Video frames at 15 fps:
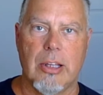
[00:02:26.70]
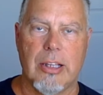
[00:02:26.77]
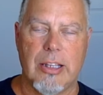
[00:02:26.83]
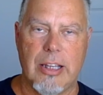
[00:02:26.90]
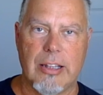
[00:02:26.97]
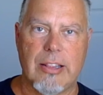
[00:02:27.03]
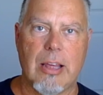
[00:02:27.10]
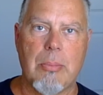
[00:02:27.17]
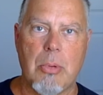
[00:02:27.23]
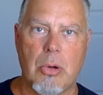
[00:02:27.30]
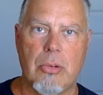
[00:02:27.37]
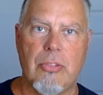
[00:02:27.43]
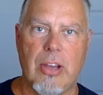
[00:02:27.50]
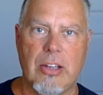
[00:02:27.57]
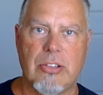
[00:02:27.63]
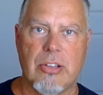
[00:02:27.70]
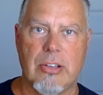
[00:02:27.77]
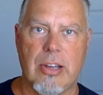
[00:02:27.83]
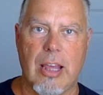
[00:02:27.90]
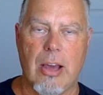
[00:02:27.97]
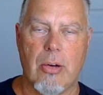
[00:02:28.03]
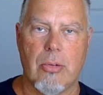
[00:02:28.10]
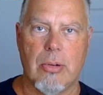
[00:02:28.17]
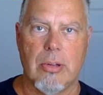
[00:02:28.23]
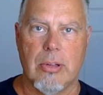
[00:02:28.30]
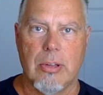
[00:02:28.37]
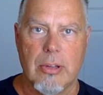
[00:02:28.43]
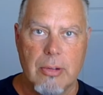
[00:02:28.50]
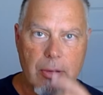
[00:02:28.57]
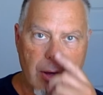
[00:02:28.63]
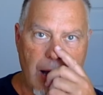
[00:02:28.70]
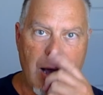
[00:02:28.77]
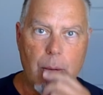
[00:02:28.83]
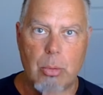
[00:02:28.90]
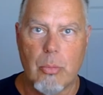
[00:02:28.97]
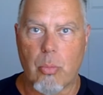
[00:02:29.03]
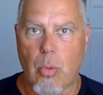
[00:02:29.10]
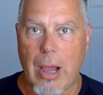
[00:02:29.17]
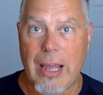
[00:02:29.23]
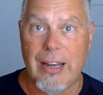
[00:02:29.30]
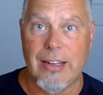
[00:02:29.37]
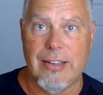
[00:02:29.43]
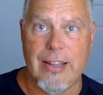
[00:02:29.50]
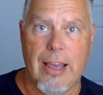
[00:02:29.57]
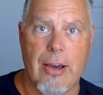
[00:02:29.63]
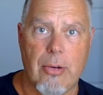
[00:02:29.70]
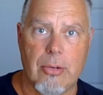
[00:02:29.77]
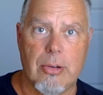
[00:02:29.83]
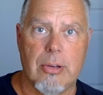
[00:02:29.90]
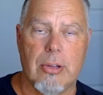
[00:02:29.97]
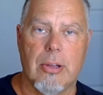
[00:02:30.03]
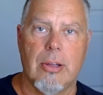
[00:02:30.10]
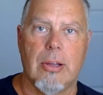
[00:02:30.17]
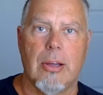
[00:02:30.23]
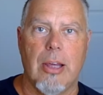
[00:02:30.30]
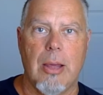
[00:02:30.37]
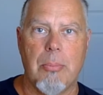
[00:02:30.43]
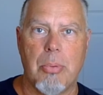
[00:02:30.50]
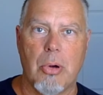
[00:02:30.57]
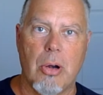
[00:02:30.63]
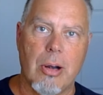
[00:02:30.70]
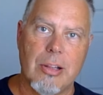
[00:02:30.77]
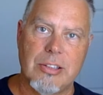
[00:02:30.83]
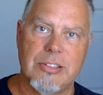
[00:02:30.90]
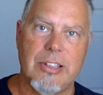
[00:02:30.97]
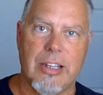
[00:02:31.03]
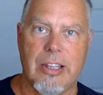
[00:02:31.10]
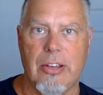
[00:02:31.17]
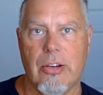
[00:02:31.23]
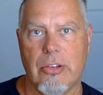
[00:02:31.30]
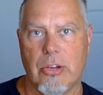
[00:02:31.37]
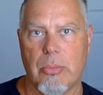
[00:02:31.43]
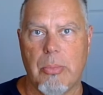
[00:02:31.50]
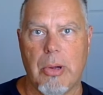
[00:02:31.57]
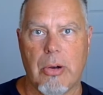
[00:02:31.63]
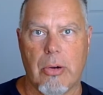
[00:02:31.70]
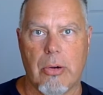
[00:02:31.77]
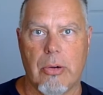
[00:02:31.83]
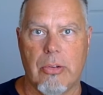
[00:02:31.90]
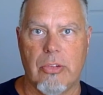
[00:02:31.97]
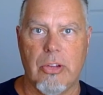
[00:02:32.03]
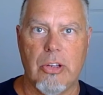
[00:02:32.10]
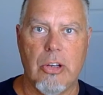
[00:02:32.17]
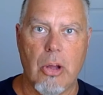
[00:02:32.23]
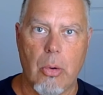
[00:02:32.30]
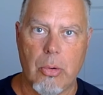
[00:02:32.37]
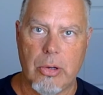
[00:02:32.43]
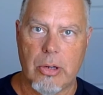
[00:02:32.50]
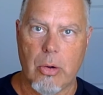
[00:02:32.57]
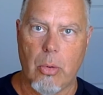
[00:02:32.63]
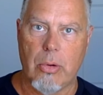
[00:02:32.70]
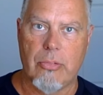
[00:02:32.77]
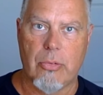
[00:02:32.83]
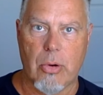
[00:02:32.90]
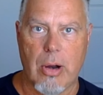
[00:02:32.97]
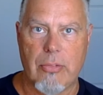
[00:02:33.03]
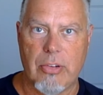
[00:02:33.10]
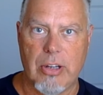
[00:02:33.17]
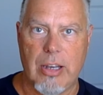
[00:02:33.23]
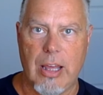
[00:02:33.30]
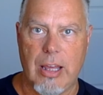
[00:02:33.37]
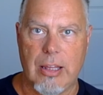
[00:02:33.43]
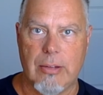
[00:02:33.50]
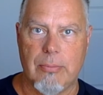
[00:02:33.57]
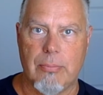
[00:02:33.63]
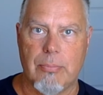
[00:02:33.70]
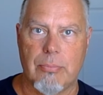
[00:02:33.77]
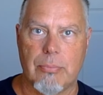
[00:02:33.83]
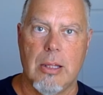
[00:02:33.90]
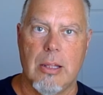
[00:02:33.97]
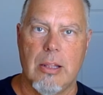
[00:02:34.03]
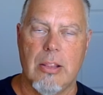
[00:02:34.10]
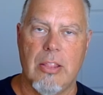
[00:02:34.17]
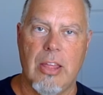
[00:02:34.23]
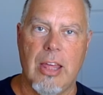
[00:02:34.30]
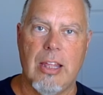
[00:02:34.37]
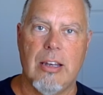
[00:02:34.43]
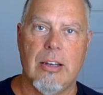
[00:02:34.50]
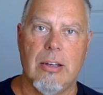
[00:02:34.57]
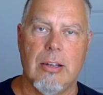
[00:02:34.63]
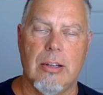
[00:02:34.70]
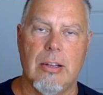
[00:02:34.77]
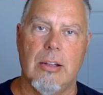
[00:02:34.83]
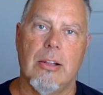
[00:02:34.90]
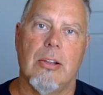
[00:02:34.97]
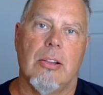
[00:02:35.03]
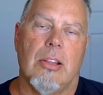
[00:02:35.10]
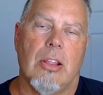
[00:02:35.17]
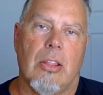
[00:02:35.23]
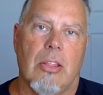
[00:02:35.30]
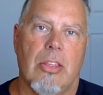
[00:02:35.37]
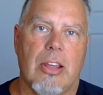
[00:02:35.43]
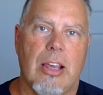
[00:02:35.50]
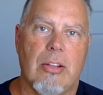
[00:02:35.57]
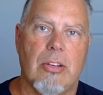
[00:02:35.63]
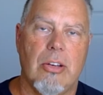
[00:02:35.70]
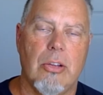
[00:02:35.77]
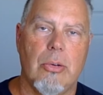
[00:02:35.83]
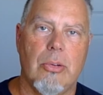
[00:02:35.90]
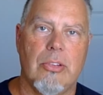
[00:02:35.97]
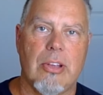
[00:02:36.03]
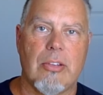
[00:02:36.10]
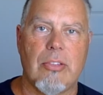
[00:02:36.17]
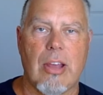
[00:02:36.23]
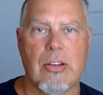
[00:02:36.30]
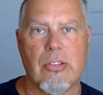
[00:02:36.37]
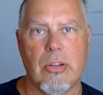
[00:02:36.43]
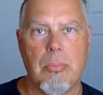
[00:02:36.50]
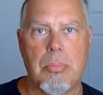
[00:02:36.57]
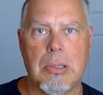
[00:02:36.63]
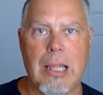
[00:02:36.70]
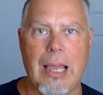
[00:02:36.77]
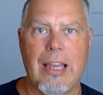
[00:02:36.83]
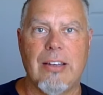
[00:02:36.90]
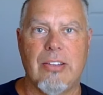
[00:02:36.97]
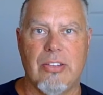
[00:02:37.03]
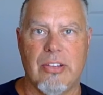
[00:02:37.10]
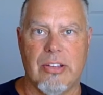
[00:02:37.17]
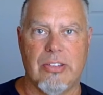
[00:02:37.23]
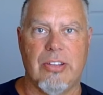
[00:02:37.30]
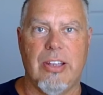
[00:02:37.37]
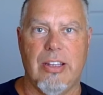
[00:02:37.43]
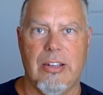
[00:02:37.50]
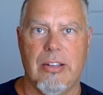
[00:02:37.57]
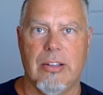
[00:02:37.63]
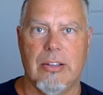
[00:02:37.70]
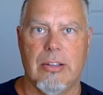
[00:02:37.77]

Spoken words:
get that motivation down. I would write it down and put it on a sticky on your mirror so you know what you're going for every day. Then the other thing you have to do is you have to actually plan to succeed.